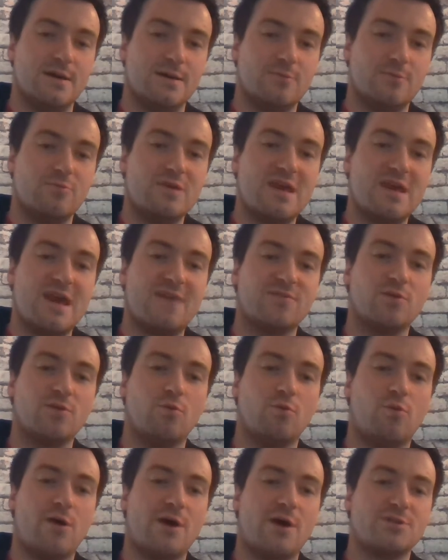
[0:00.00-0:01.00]
We have to
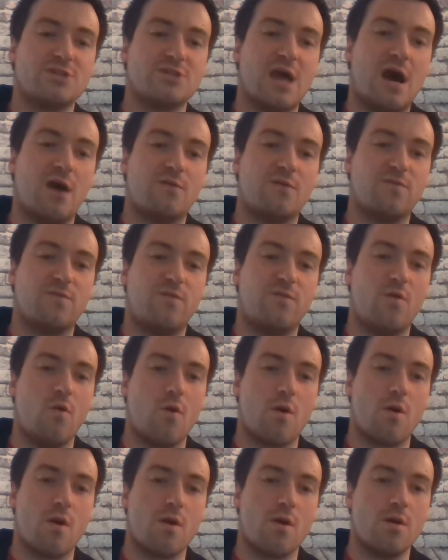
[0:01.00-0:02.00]
watch out
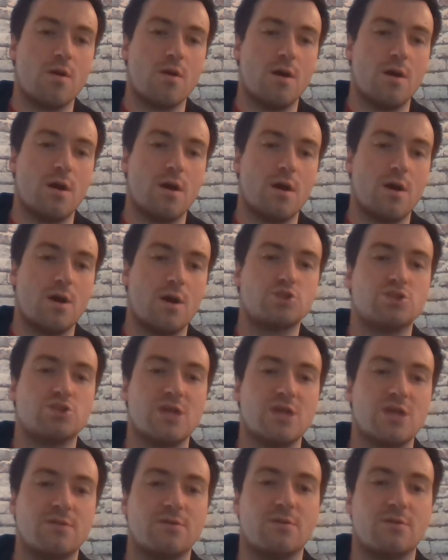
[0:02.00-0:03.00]
for
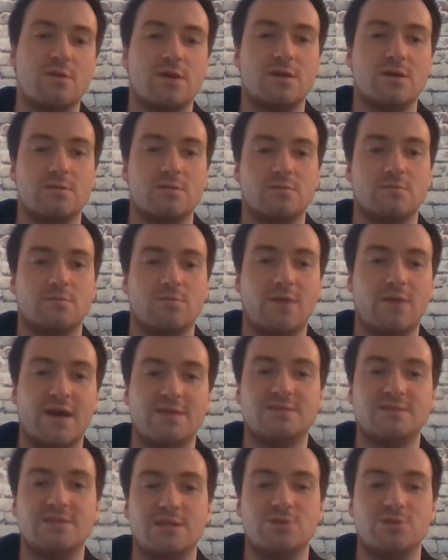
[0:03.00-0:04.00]
Chandler and
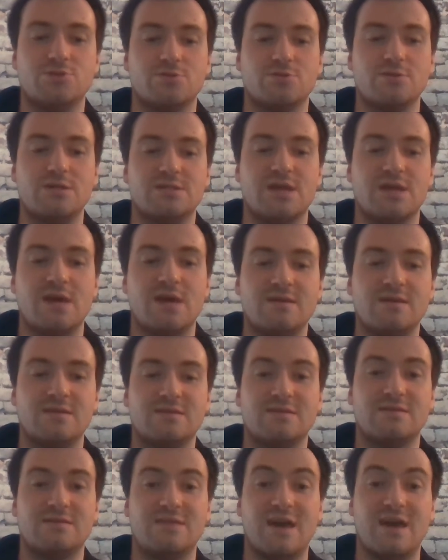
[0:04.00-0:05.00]
Len's injuries. I
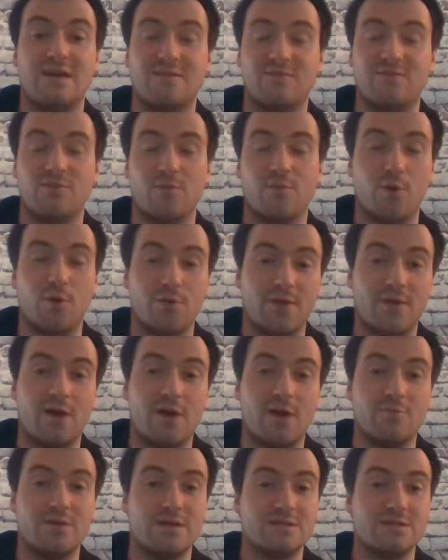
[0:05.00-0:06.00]
think that if they're both
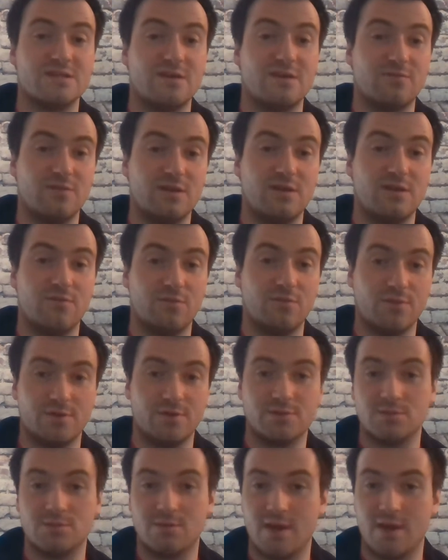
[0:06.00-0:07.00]
out, we could definitely give a look
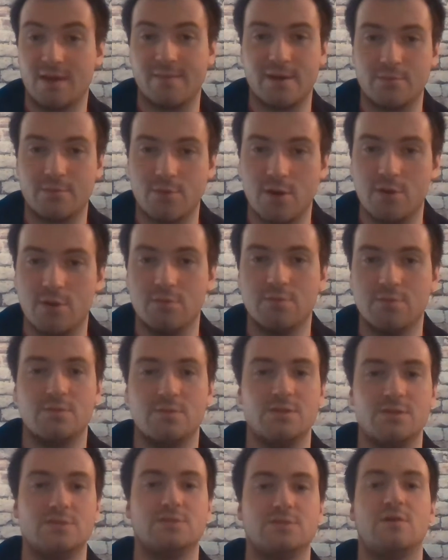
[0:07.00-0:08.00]
to Greg Monroe.
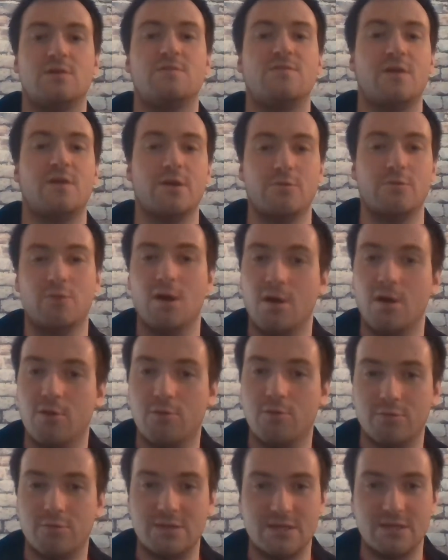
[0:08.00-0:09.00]
He's done very
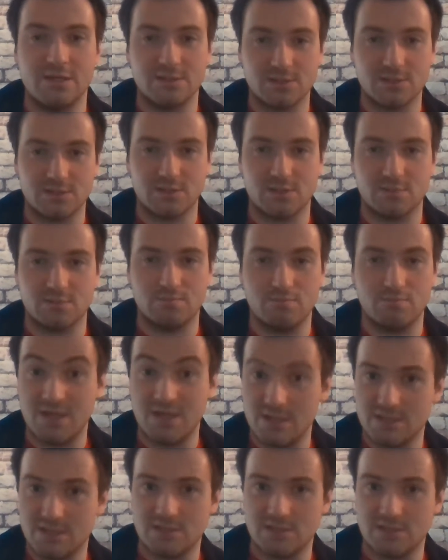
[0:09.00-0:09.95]
well when he gets the minutes,